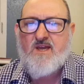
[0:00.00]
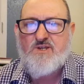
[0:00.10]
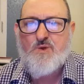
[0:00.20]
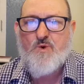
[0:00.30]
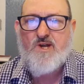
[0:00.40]

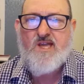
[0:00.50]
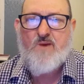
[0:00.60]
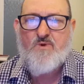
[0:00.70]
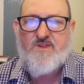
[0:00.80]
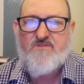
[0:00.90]
You work
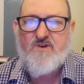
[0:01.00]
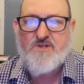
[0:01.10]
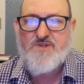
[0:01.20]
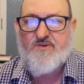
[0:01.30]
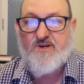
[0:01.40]
out whether you've
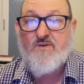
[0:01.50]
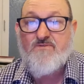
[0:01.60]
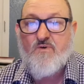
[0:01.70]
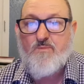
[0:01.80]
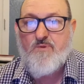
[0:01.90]
got 3 or
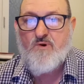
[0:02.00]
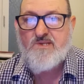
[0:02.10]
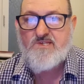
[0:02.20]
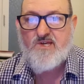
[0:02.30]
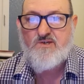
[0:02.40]
4
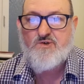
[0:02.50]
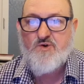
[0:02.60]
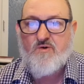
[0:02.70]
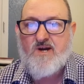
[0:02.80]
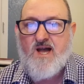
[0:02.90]
points, so you
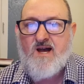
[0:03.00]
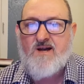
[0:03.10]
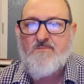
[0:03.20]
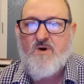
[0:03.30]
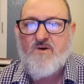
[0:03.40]
draw an
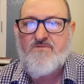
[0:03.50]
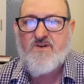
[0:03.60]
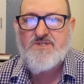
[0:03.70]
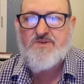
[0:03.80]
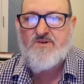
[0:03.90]
arm off
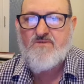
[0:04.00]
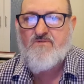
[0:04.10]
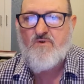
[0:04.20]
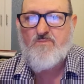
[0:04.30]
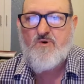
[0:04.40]
those 3 or
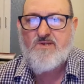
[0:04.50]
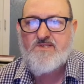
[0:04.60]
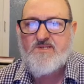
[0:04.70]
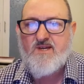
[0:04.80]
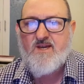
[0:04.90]
4 points,